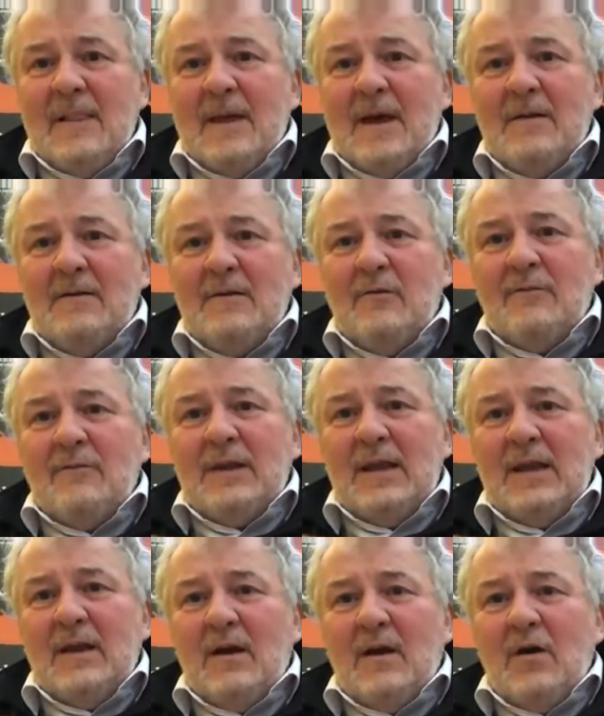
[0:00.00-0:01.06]
A
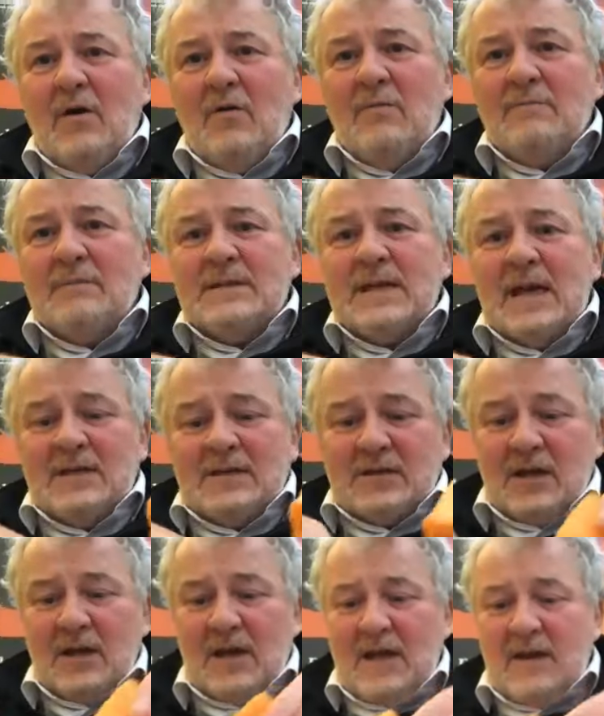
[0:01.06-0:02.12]
lovely open
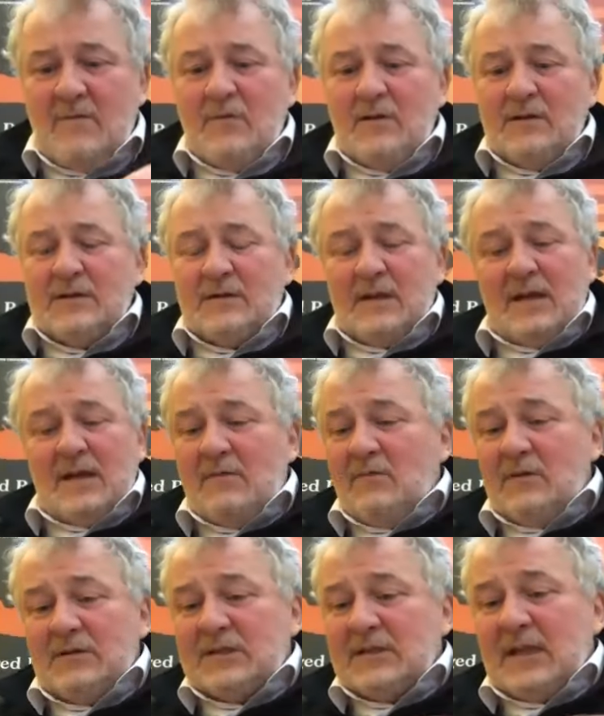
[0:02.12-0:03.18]
texture. It will
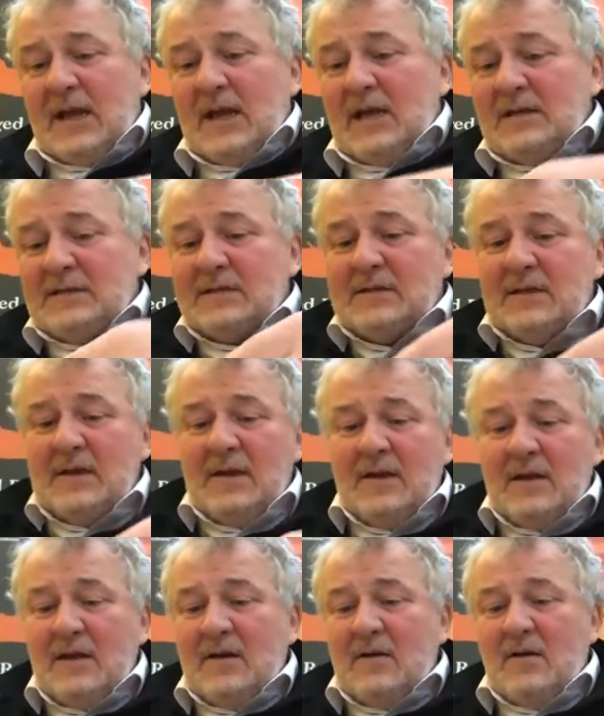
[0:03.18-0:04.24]
slice.
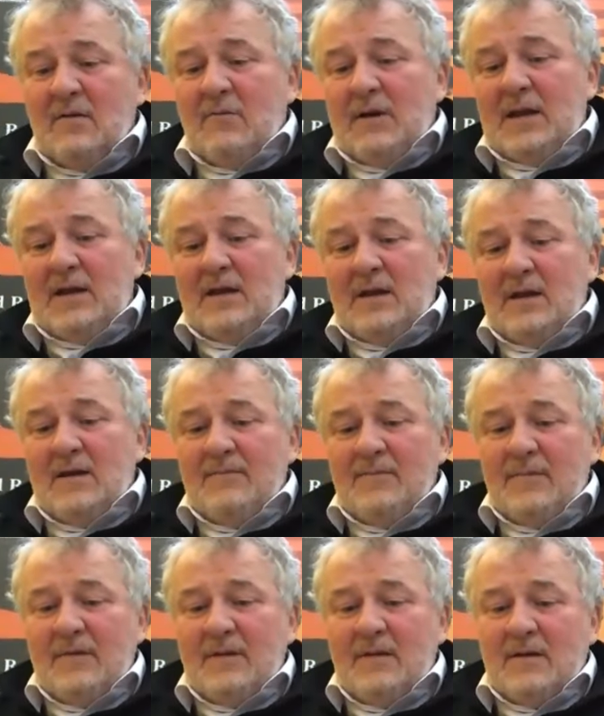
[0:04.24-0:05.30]
You know,
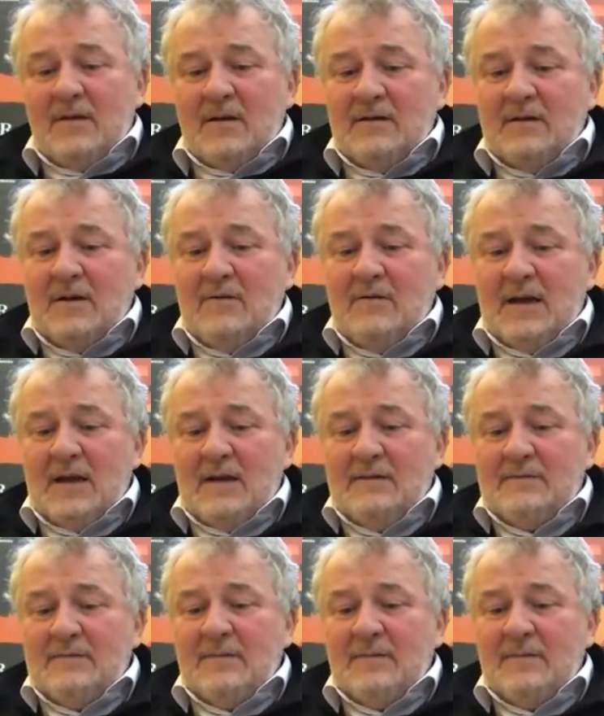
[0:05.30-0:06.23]
you can do that.